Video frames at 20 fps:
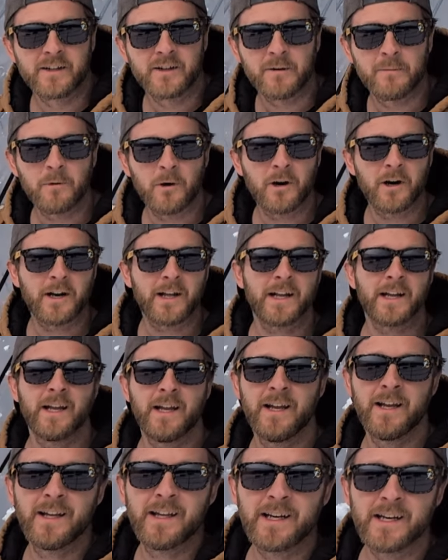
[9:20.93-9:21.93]
Good morning.
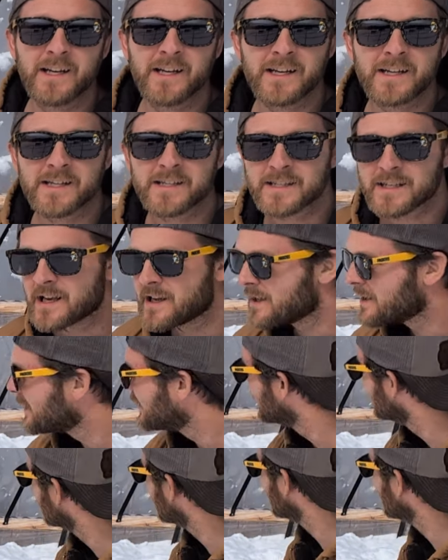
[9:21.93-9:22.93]
It is
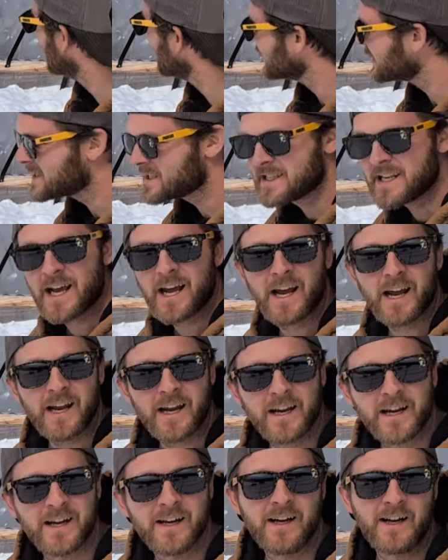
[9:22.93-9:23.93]
the next
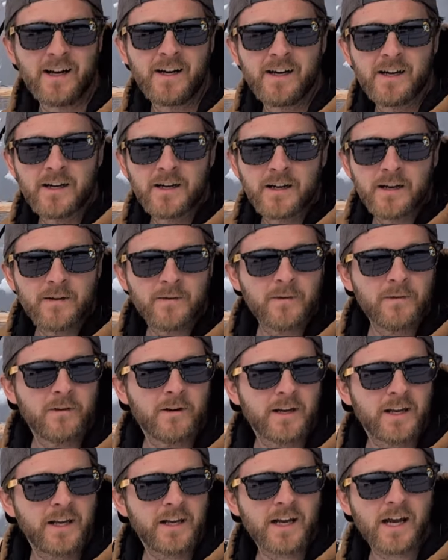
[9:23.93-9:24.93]
day. We're
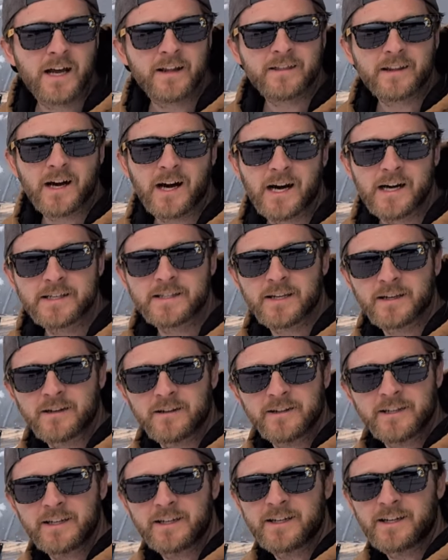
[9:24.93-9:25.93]
looking at the high
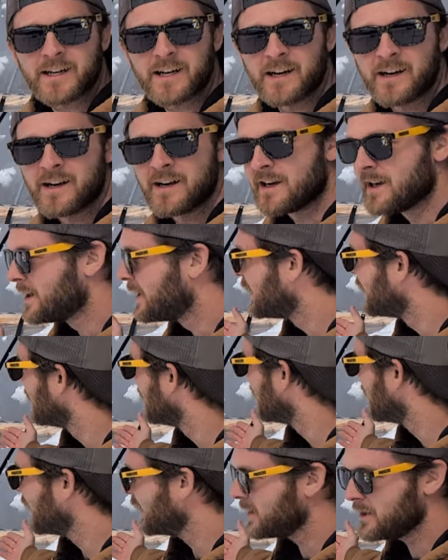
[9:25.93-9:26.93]
tunnel here,
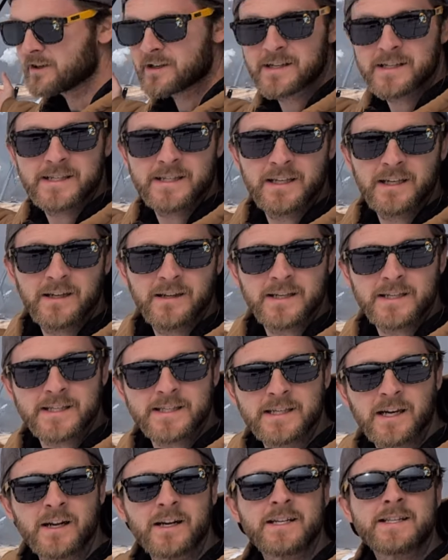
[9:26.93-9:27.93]
and you can see the
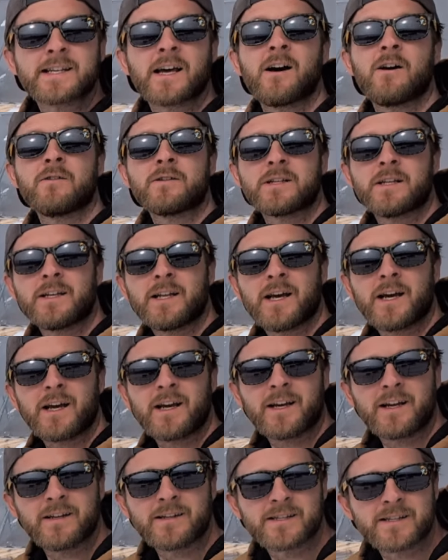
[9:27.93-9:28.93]
sun is out
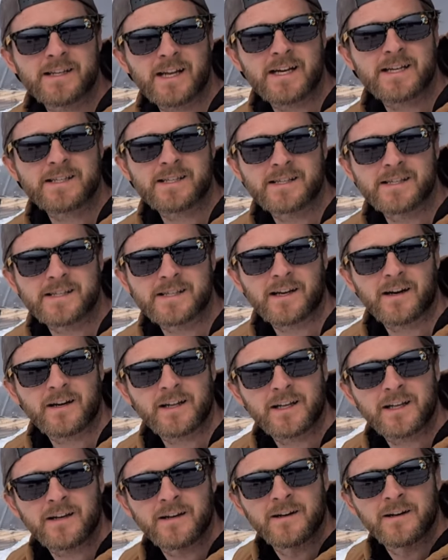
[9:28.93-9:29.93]
today. It's nice and
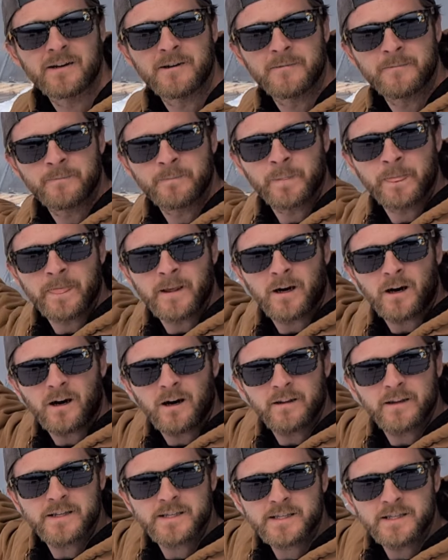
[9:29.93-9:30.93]
sunny.
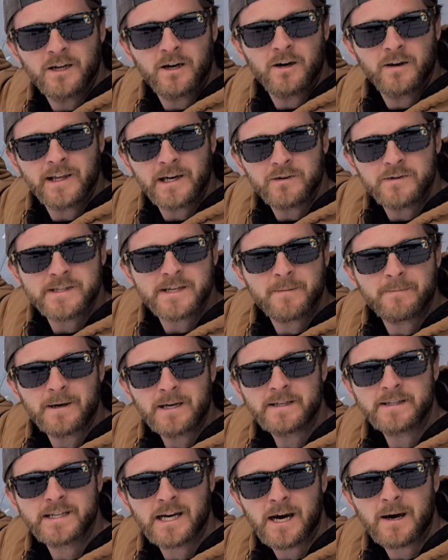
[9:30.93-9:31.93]
All the snow that was up
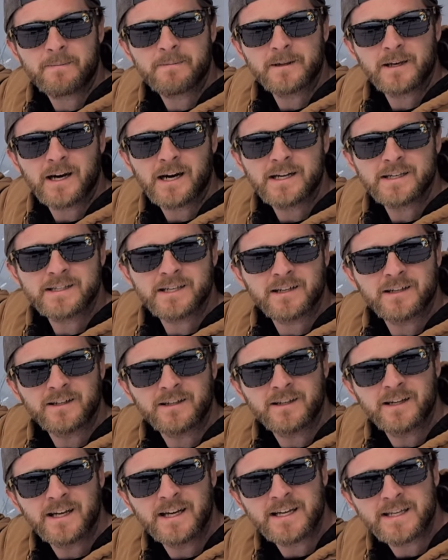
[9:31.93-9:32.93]
on top of the high
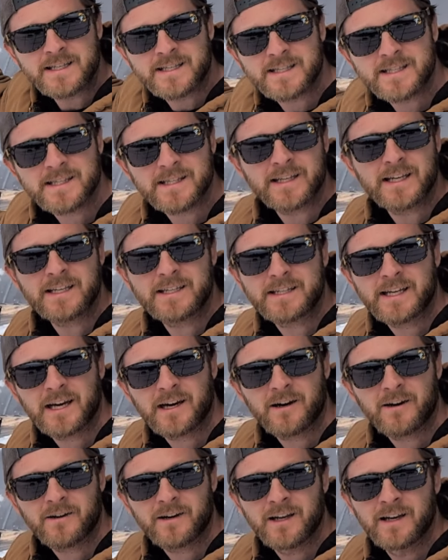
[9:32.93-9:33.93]
tunnel has slid
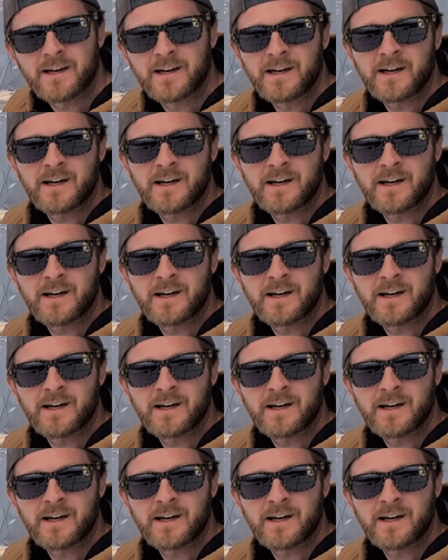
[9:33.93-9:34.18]
down